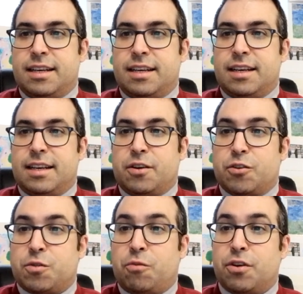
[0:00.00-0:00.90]

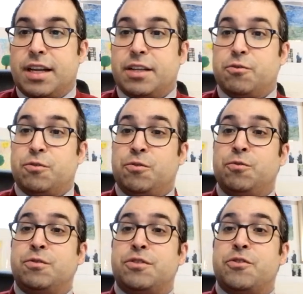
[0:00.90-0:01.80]
corresponding to
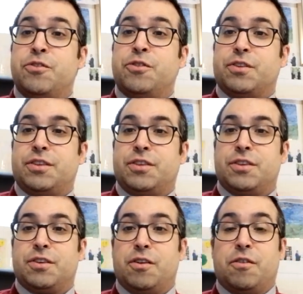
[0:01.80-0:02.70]
2/3
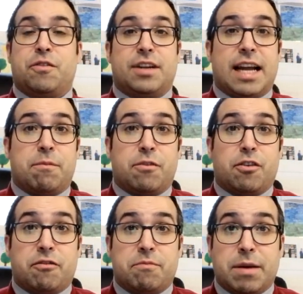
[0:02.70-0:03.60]
of the number
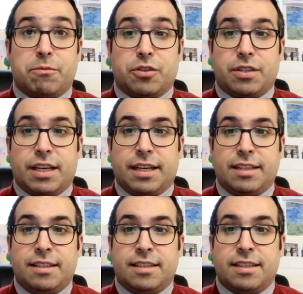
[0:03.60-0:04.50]
of member states,
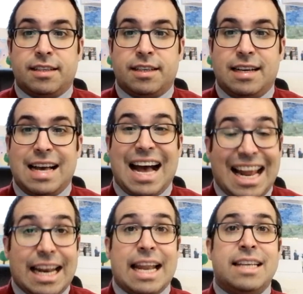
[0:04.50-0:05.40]

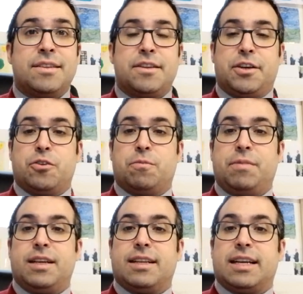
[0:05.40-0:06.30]
unless the
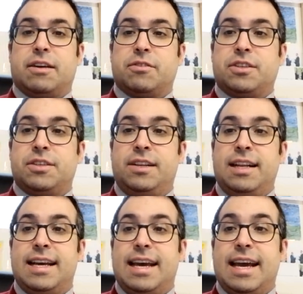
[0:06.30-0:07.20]
European Council,
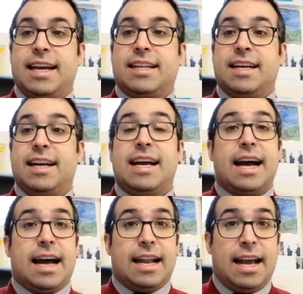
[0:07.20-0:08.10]
acting
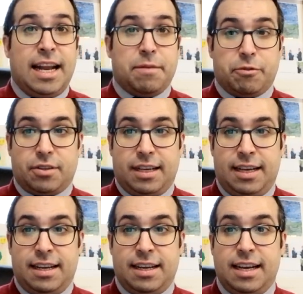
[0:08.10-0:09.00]
unanimously,
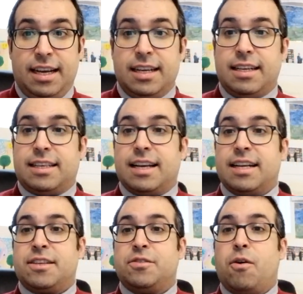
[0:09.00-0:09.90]

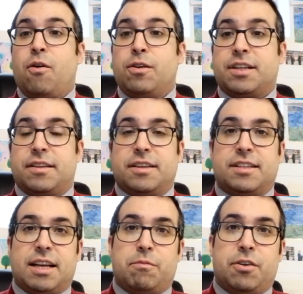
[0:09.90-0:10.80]
decides to alter this number.